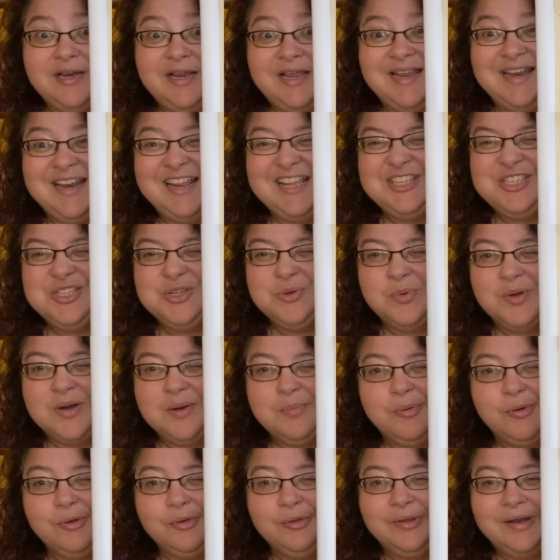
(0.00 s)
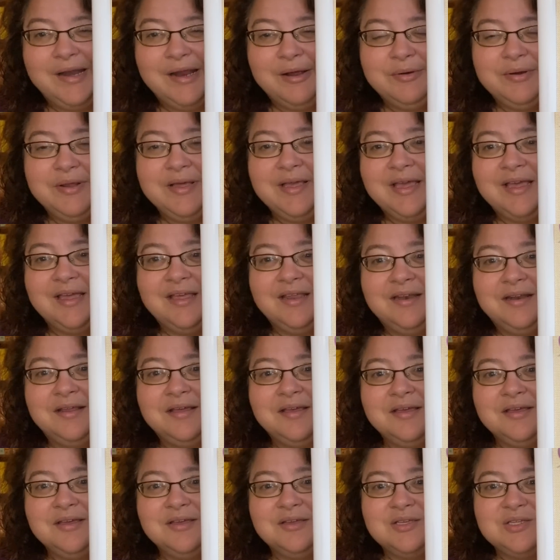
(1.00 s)
and I do want to pull it out again
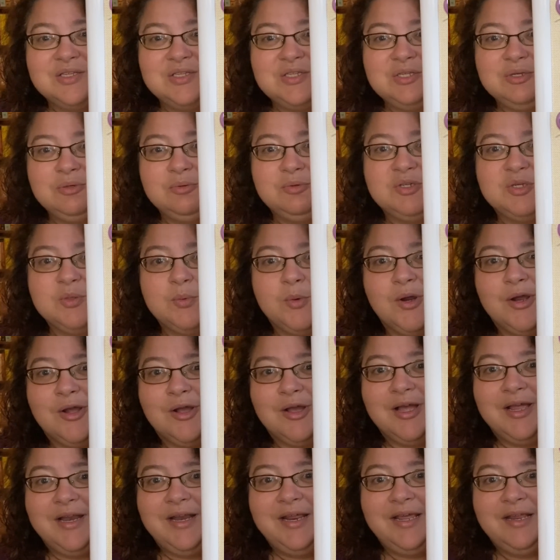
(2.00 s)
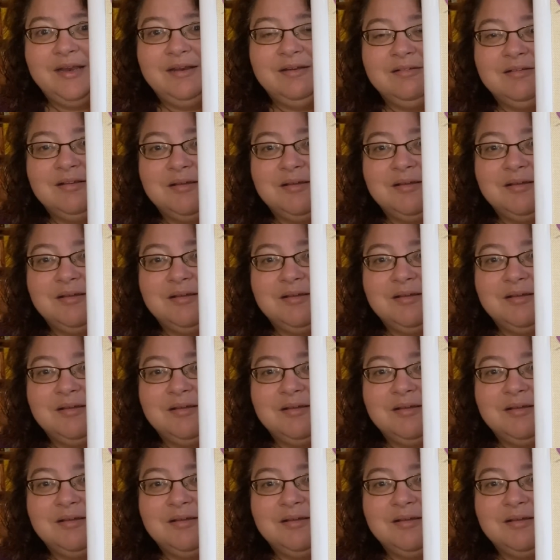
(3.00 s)
soon to work on it.